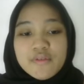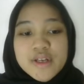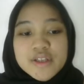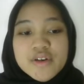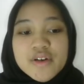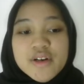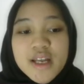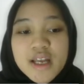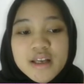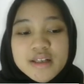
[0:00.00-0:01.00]
return,
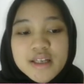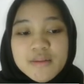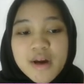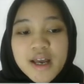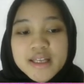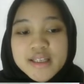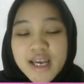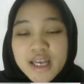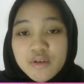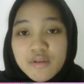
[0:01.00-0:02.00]
sigma is the
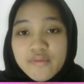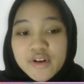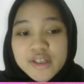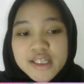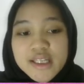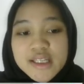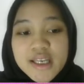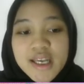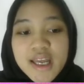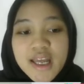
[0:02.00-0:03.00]
annual
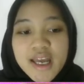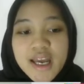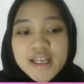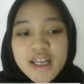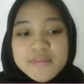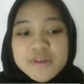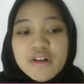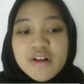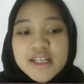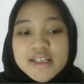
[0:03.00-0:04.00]
volatility, and
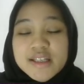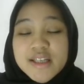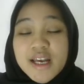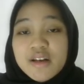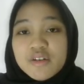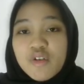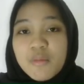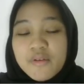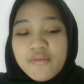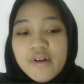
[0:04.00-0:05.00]
epsilon is the standard normal
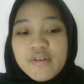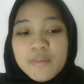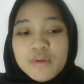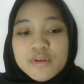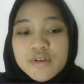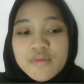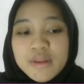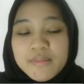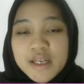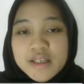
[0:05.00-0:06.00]
variables with
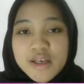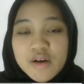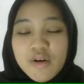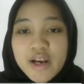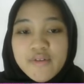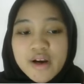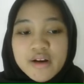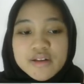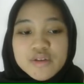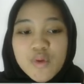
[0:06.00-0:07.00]
mean 0 and
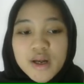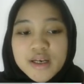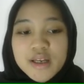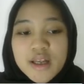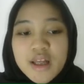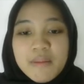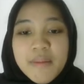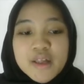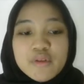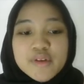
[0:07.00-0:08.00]
variance 1. By
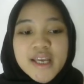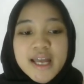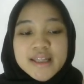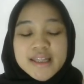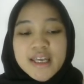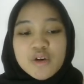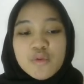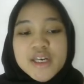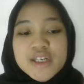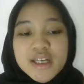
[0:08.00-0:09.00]
looking at the
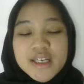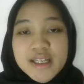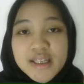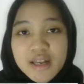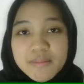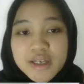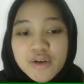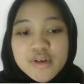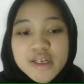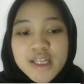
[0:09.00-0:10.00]
equation, it can be
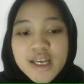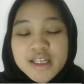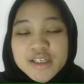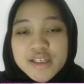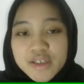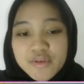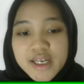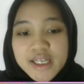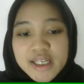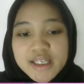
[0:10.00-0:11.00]
noted that
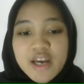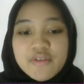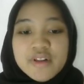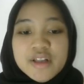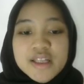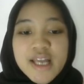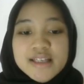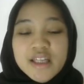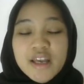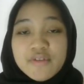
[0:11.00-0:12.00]
generating the
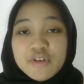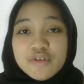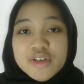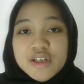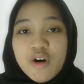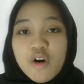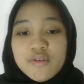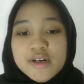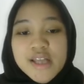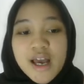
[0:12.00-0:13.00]
asset evolution
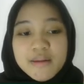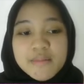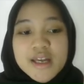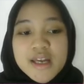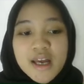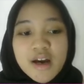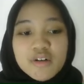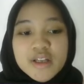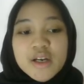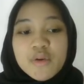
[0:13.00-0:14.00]
over time
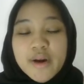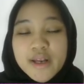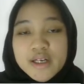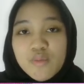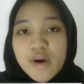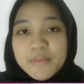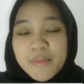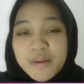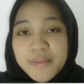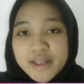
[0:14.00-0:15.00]
only requires one
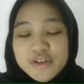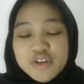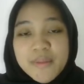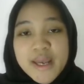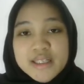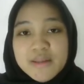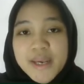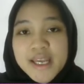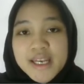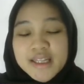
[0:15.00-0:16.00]
parameter to be
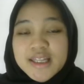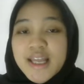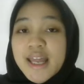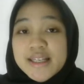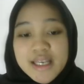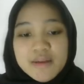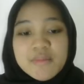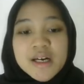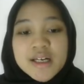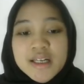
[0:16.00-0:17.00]
estimated, that is
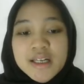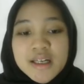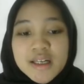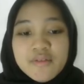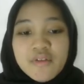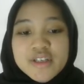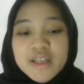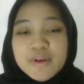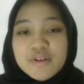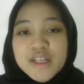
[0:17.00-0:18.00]
sigma. For
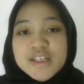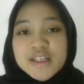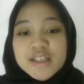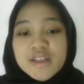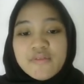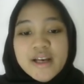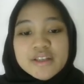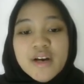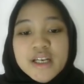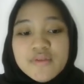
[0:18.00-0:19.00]
simulation, the
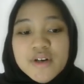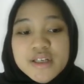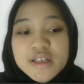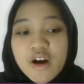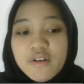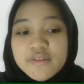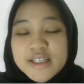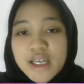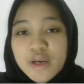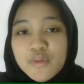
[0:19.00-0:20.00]
factorized version of this
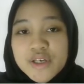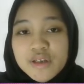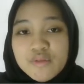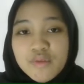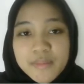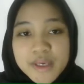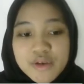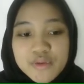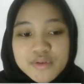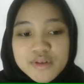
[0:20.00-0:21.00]
equation will be used.